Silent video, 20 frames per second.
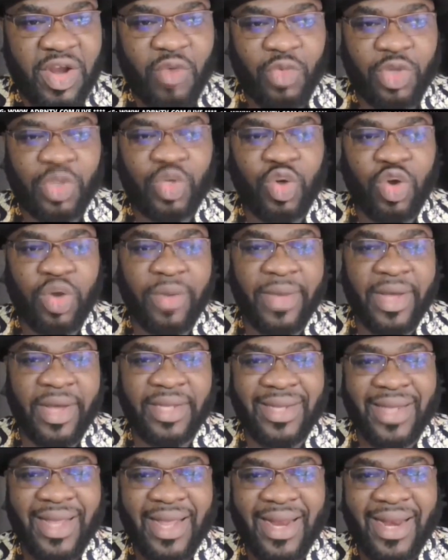We're talking
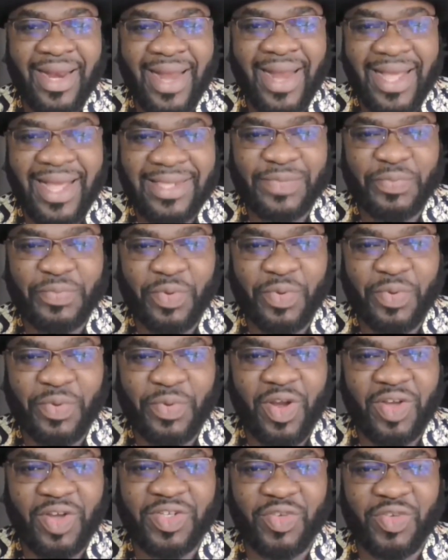about less
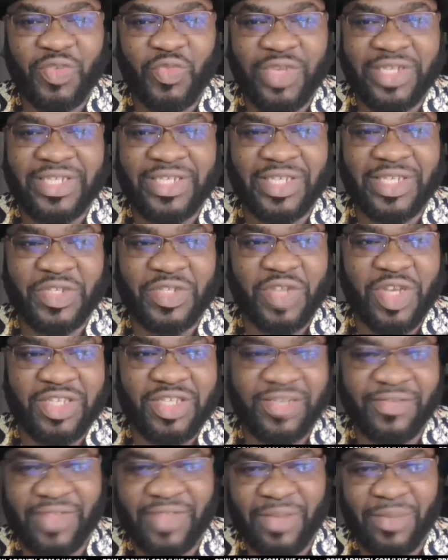production, which is the
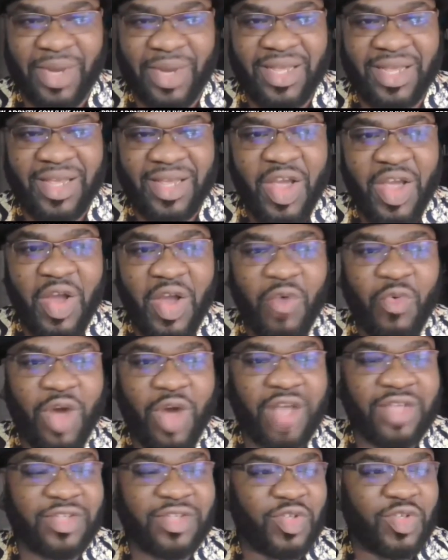source of the money.
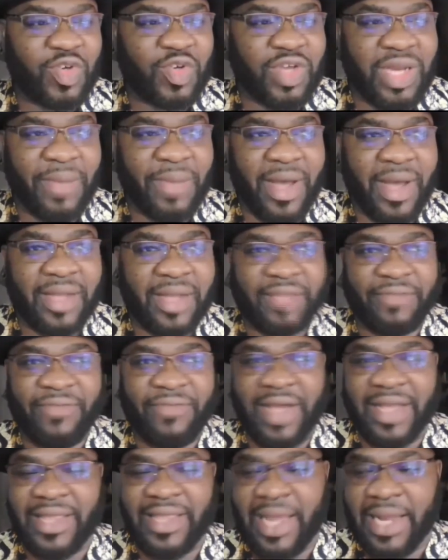We're also talking about the
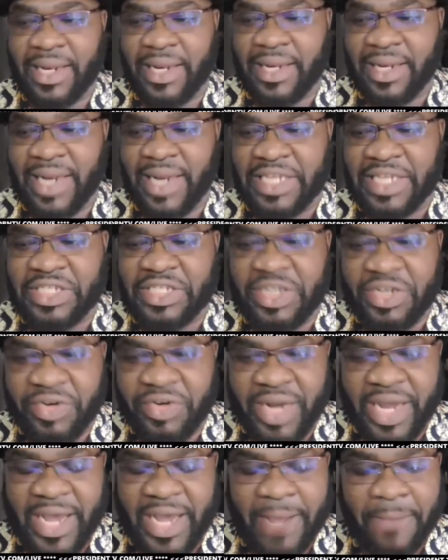fact that
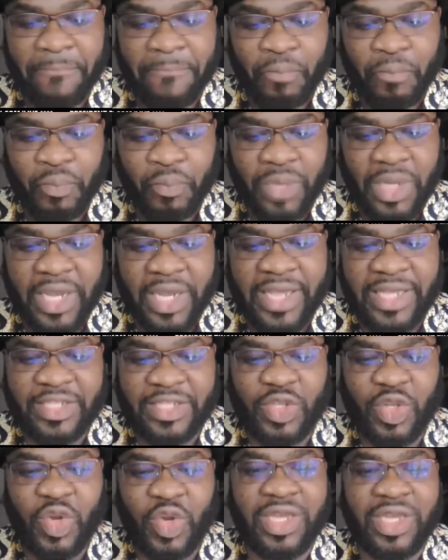Nigeria
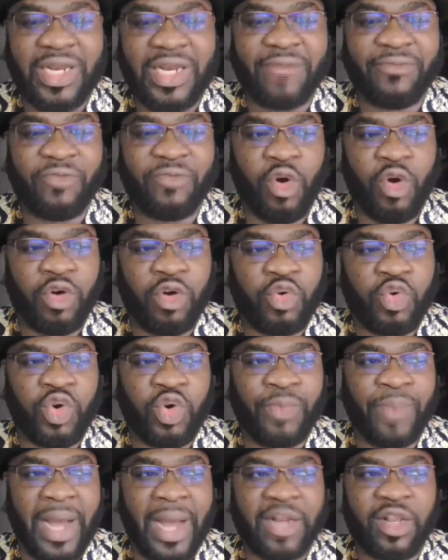is looking at for
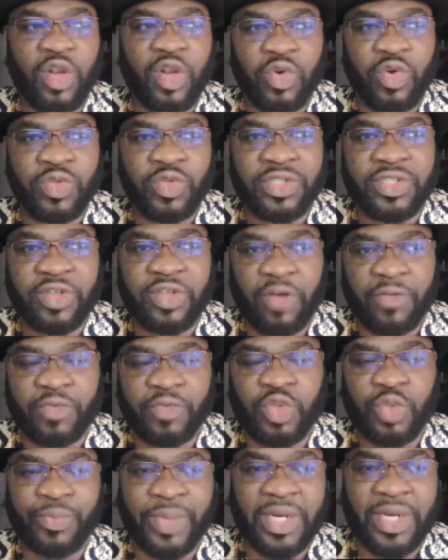crude-backed loans of
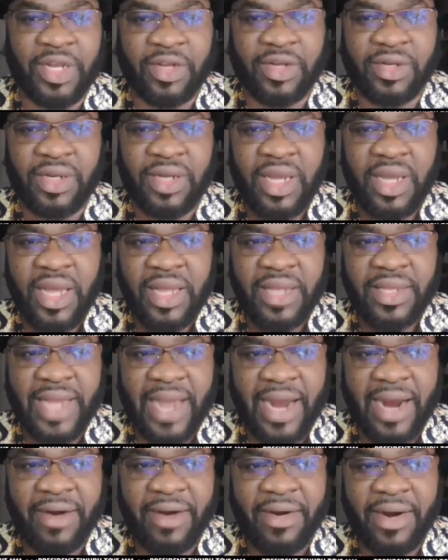$2 billion
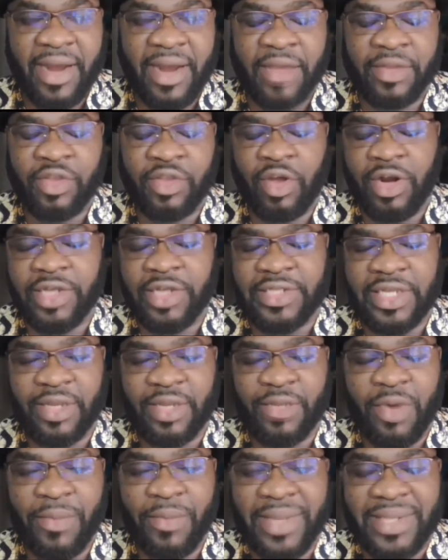dollars at the
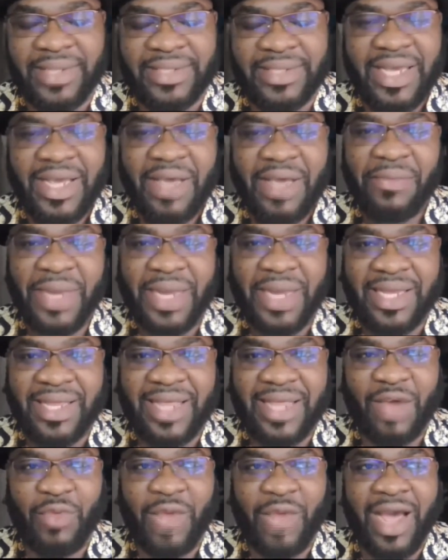moment, meaning
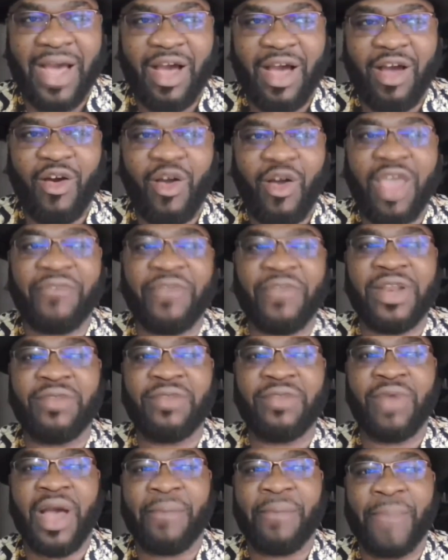that we are
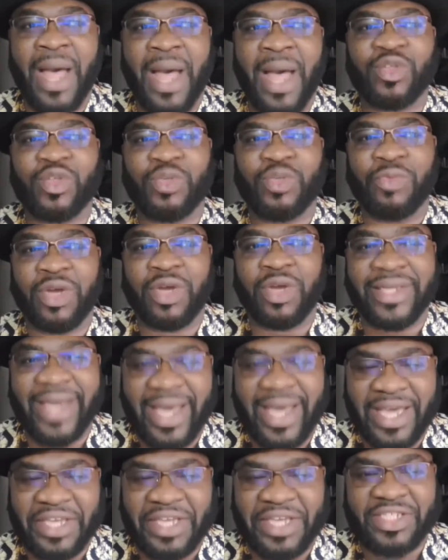even about to
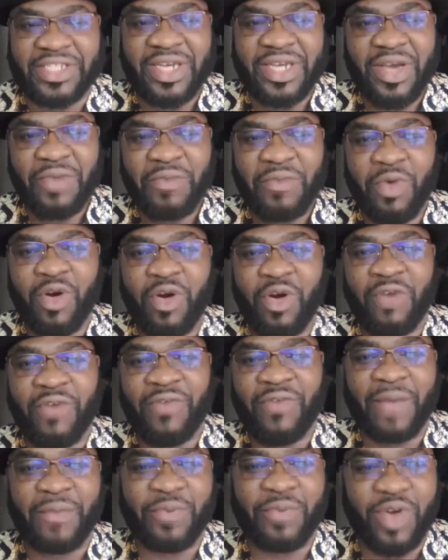mortgage more of
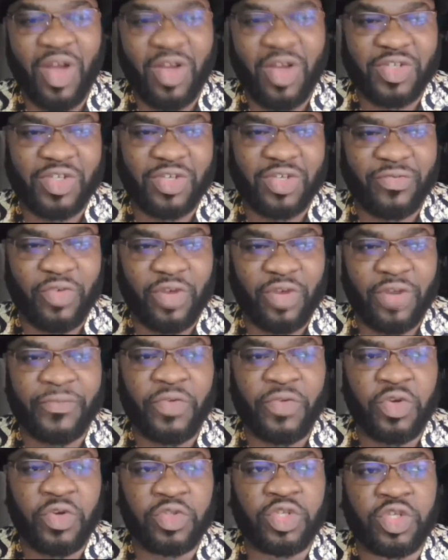our production for the
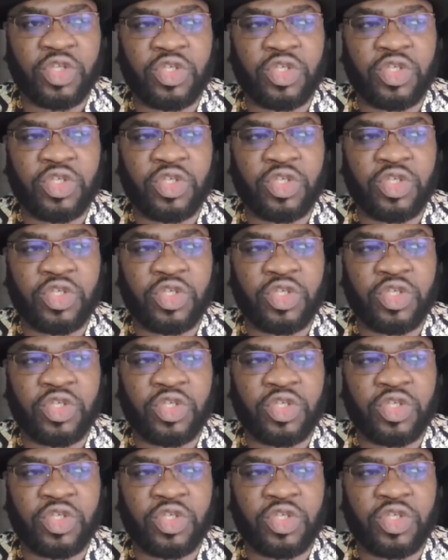future.